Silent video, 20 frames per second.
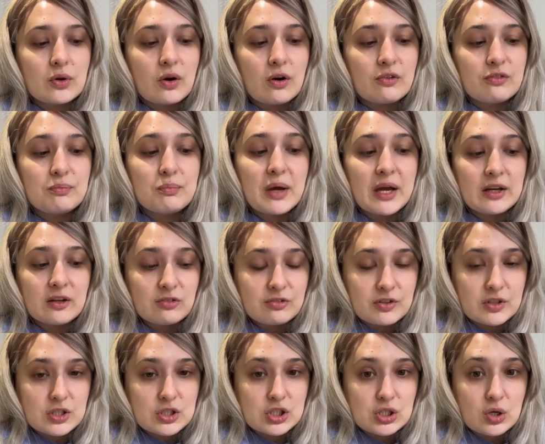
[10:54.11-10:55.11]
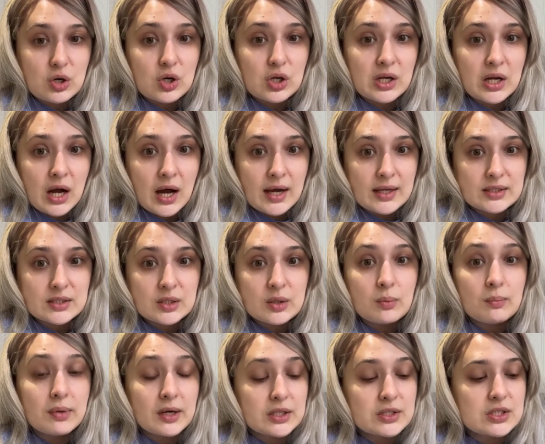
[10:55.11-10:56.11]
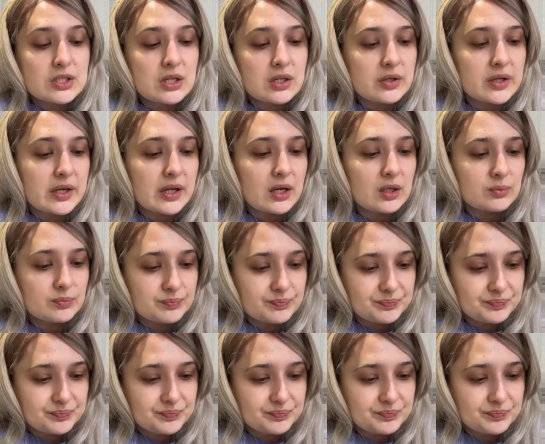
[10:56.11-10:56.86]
of beneficial gut bacteria.